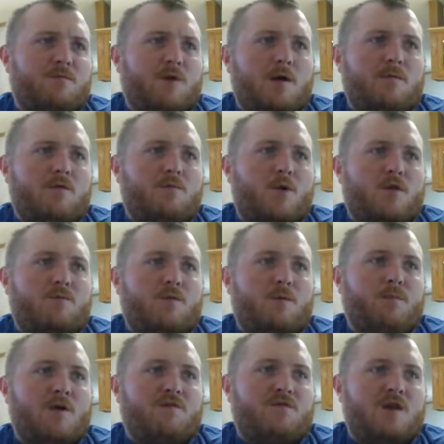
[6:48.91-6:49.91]
primary report for
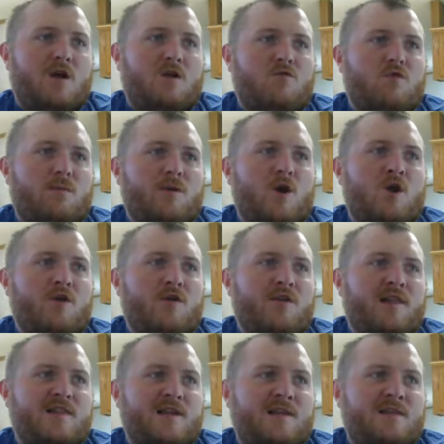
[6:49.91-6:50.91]
both Donald Trump and Hillary
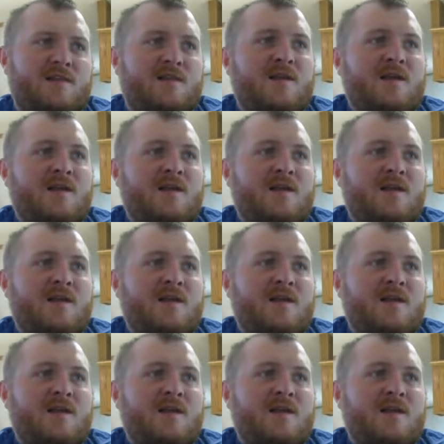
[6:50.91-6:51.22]
Clinton.